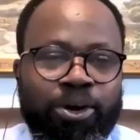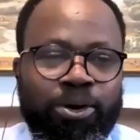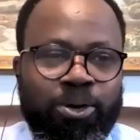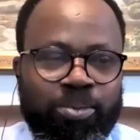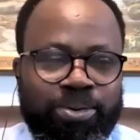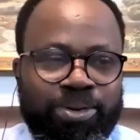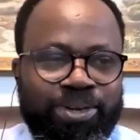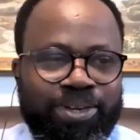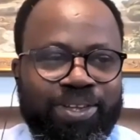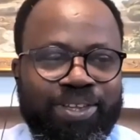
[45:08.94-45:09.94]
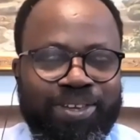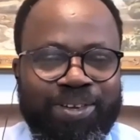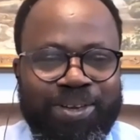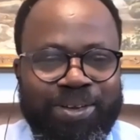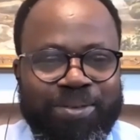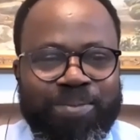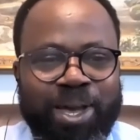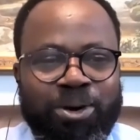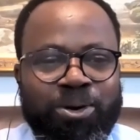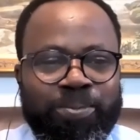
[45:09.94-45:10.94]
hope,
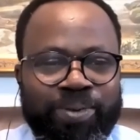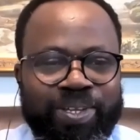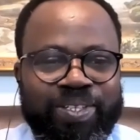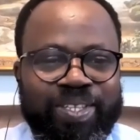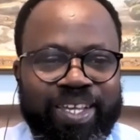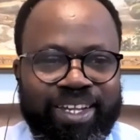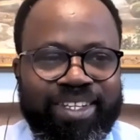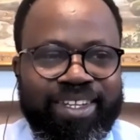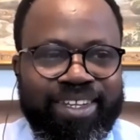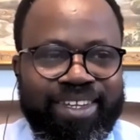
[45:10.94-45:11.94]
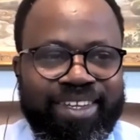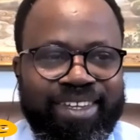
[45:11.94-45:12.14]
my hope is that